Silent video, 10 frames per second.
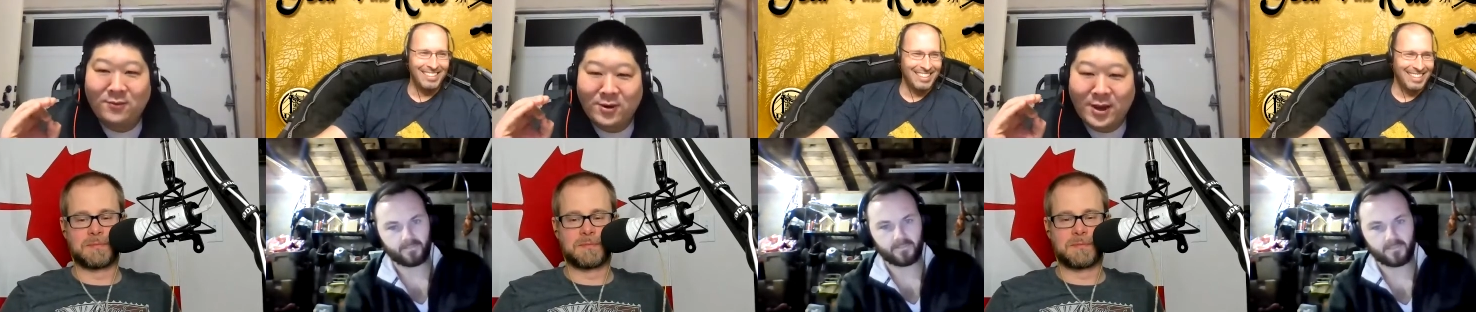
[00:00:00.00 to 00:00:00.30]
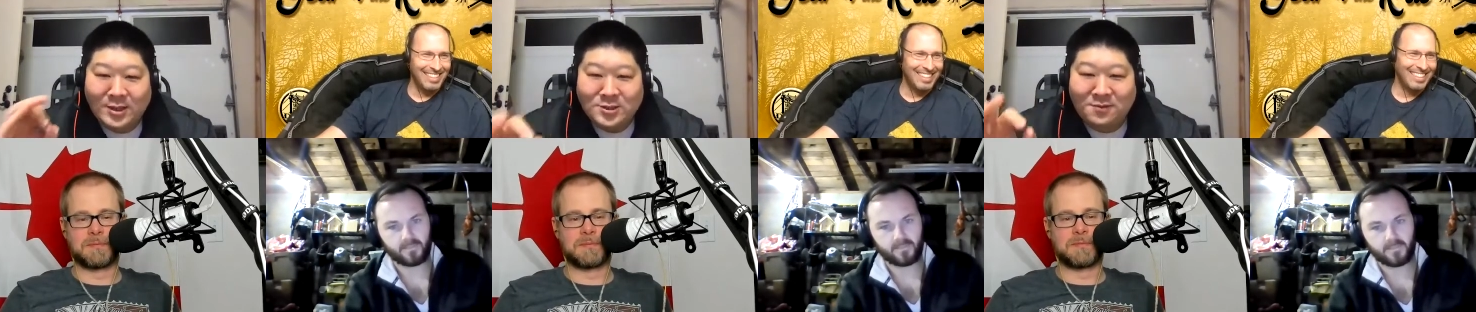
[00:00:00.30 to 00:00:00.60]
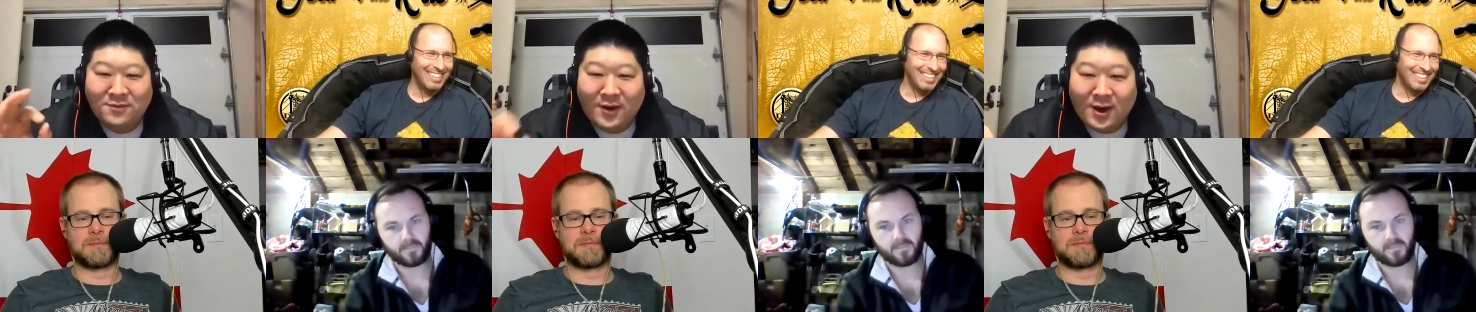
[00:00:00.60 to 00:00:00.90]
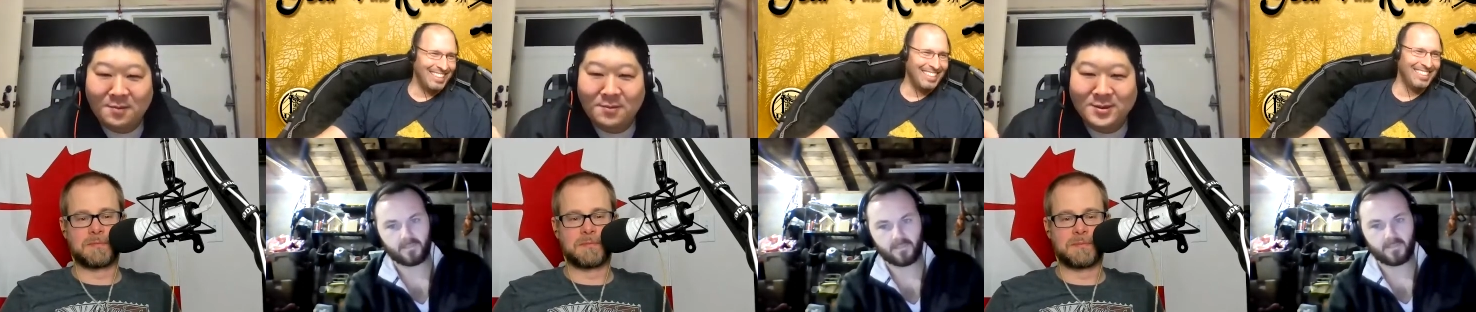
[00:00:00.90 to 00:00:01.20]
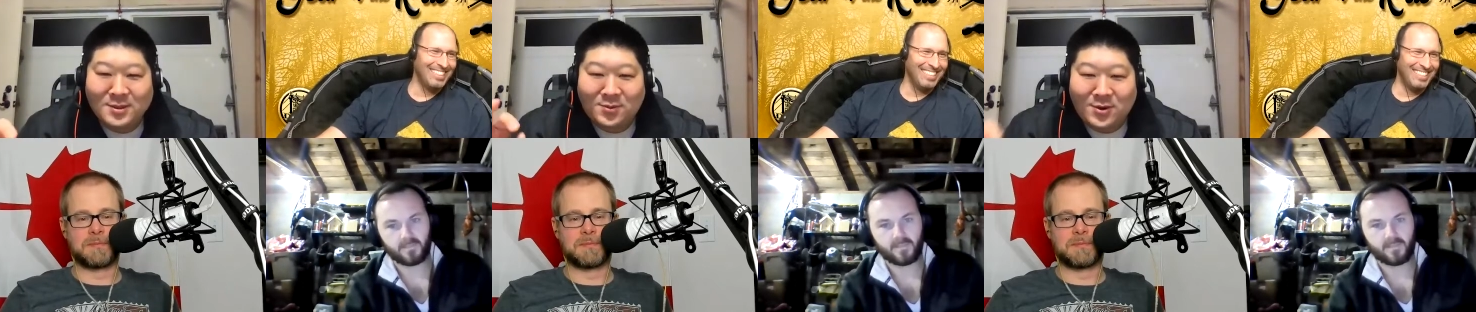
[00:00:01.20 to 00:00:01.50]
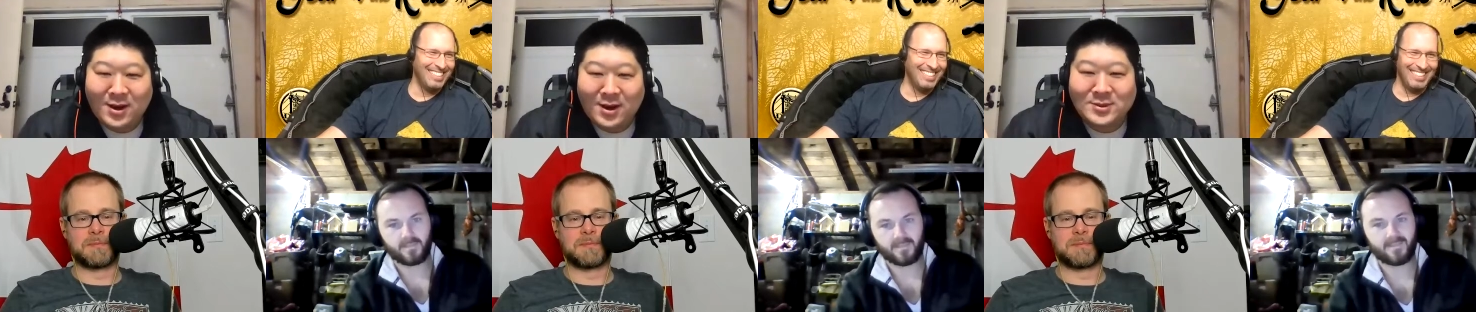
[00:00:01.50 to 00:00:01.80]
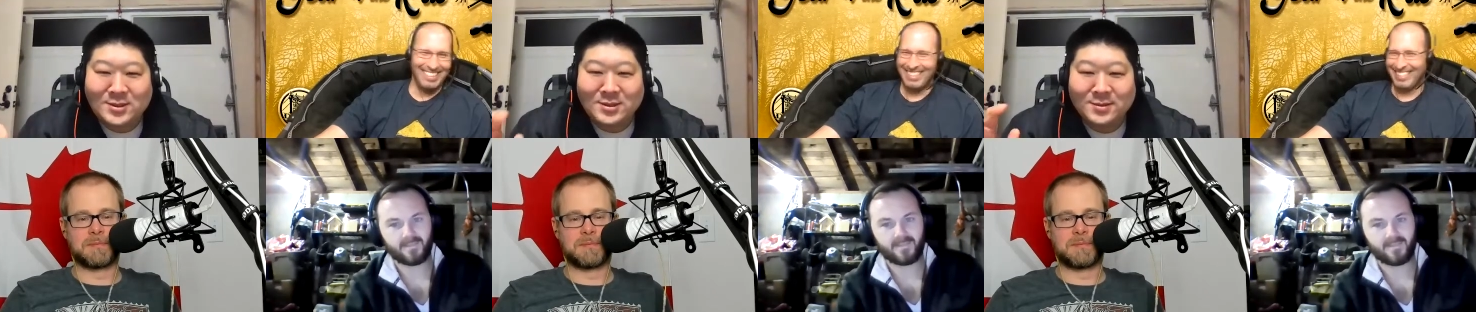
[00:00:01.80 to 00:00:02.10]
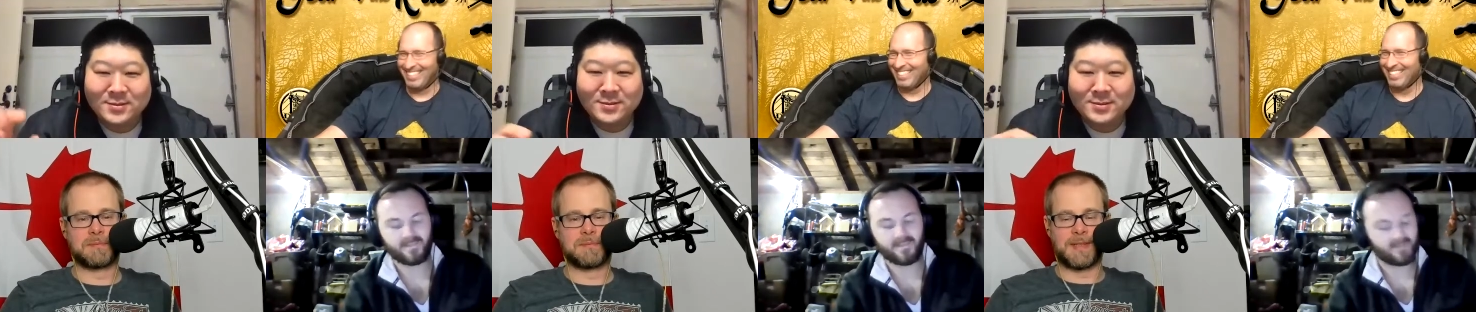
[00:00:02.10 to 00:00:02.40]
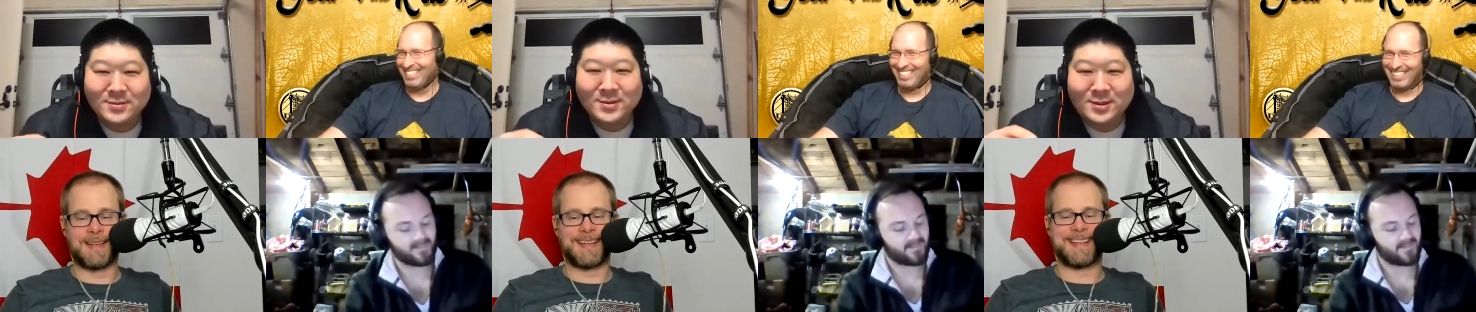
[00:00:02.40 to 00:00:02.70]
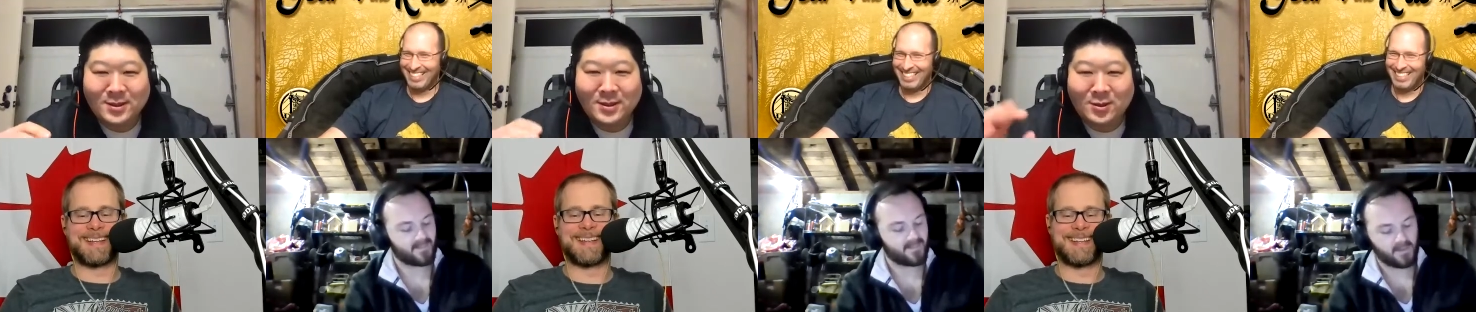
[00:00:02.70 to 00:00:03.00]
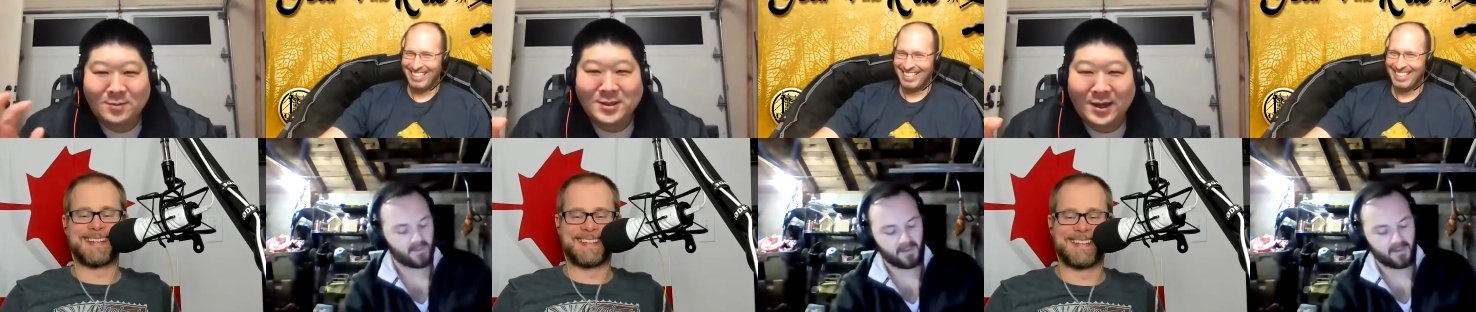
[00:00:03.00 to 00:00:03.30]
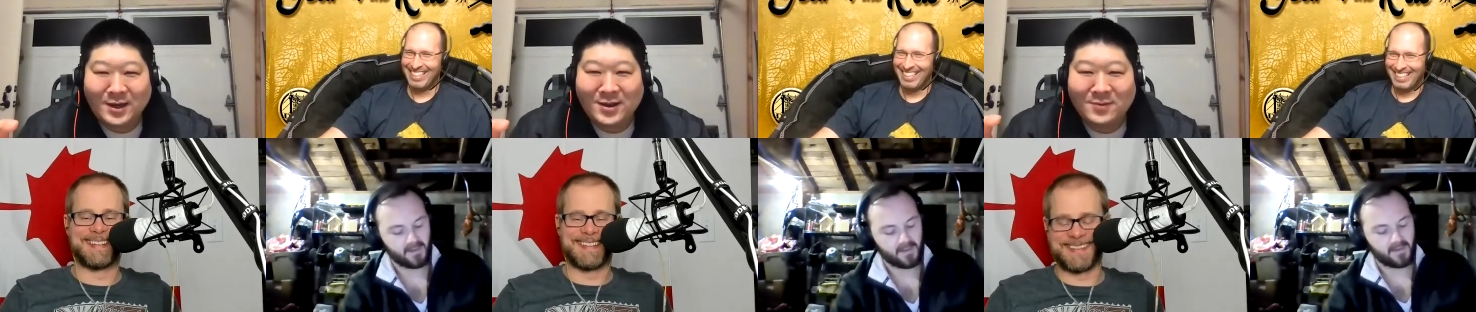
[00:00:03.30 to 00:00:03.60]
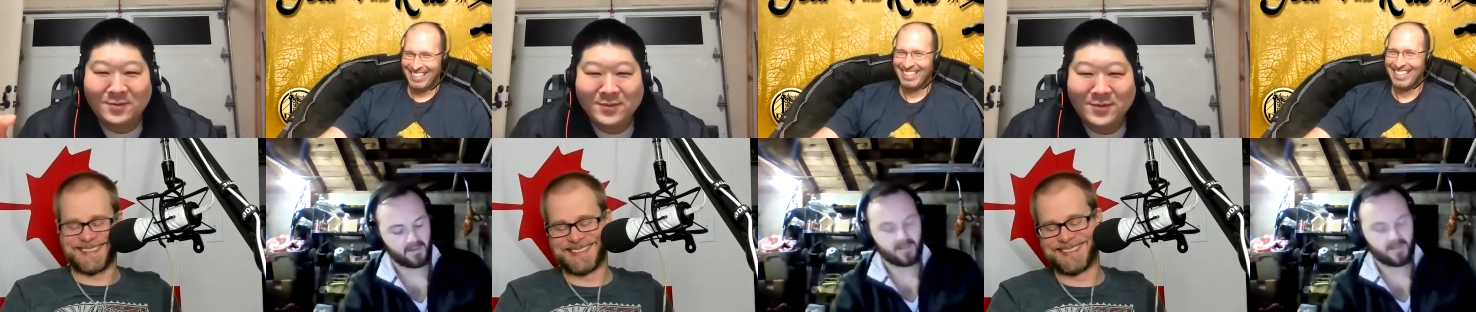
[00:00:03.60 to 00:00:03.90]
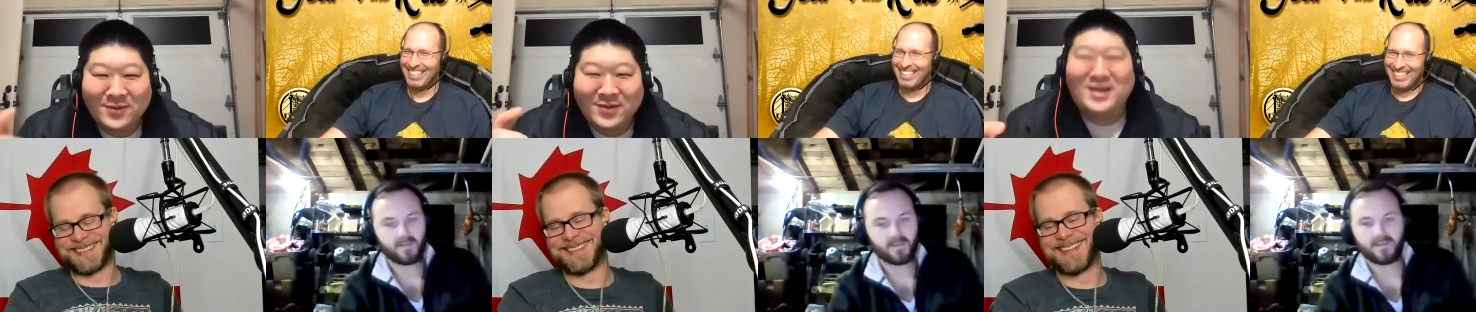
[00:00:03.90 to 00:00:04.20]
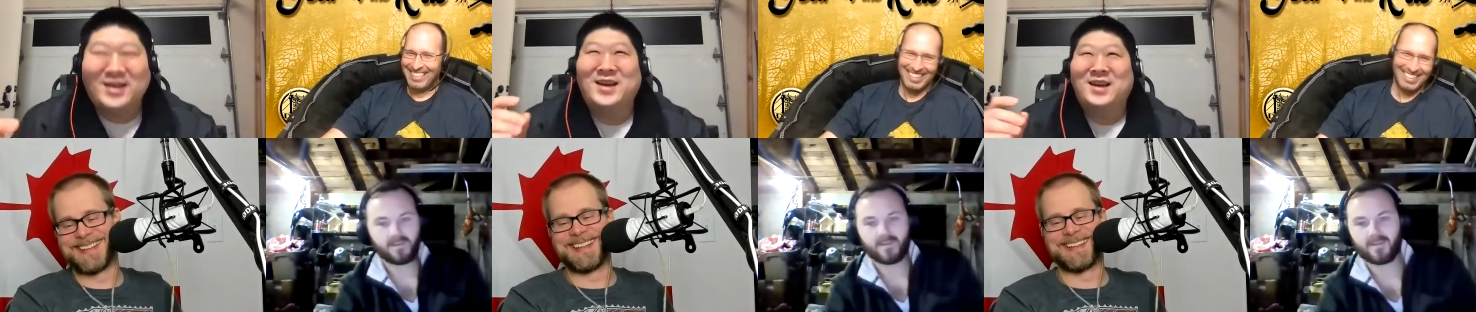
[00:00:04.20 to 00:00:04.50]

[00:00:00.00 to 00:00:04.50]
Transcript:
Speaker 1: Asian fob to pronounce. you know what I'm saying?